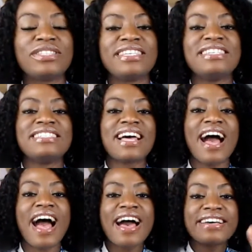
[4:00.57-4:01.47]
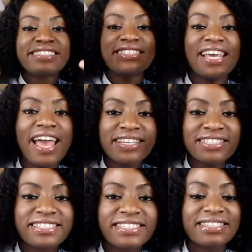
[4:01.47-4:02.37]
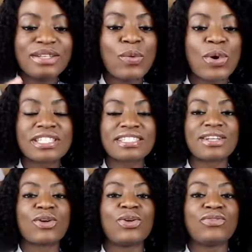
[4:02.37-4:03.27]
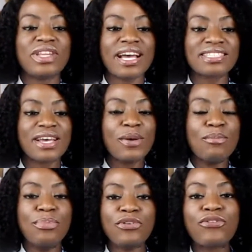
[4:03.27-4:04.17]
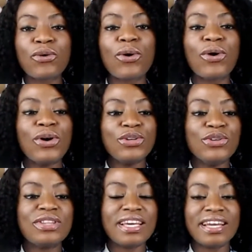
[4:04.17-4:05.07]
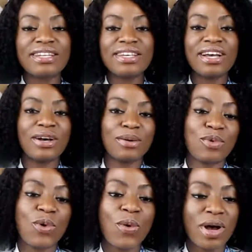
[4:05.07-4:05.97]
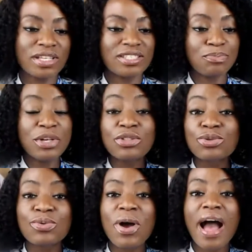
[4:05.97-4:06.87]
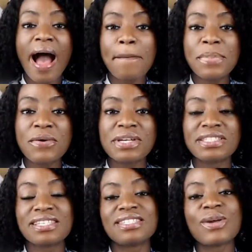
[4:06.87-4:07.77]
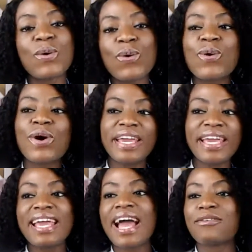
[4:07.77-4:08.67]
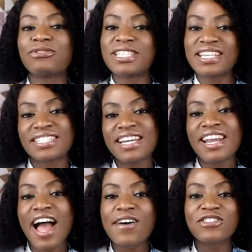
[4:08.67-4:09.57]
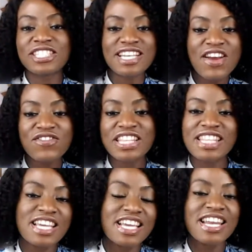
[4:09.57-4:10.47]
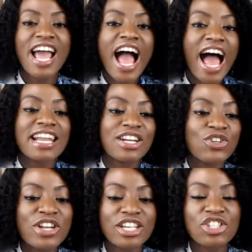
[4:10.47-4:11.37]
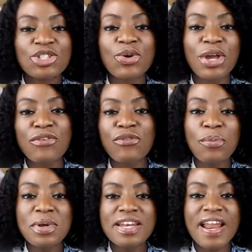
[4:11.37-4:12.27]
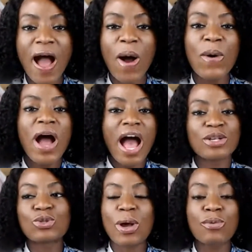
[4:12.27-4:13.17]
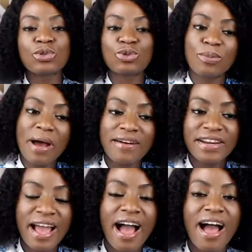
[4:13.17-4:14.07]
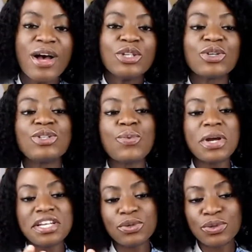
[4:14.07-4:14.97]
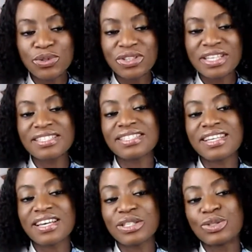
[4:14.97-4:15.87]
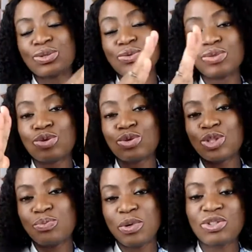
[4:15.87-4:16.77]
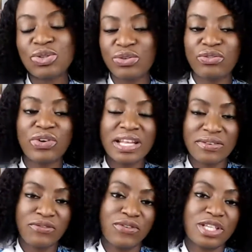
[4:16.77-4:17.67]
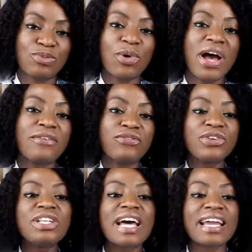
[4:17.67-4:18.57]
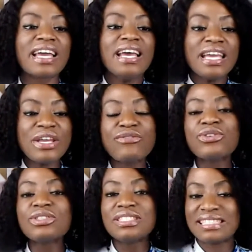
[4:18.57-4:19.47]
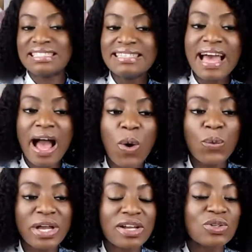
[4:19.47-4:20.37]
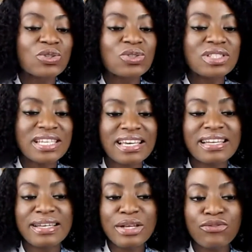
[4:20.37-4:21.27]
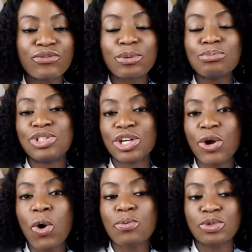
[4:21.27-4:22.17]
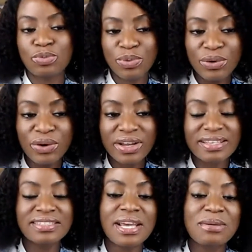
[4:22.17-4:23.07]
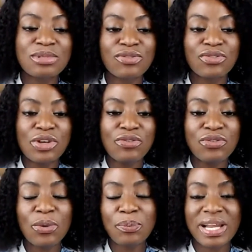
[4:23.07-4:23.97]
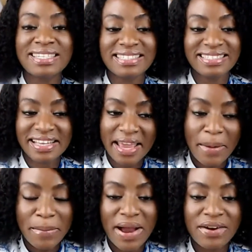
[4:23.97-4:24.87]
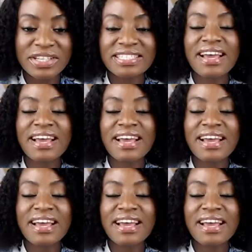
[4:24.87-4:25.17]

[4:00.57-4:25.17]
things are, test the waters and all of that before you then go and speak to her parents and say, oh, okay, I've tested her, I've seen everything, and I know that she's okay for me now, and so I want to marry her. So the way they do things there is to speak to the father first. But I feel like even now we can also take a leaf from Jacob's book in terms of, if you're planning to get married,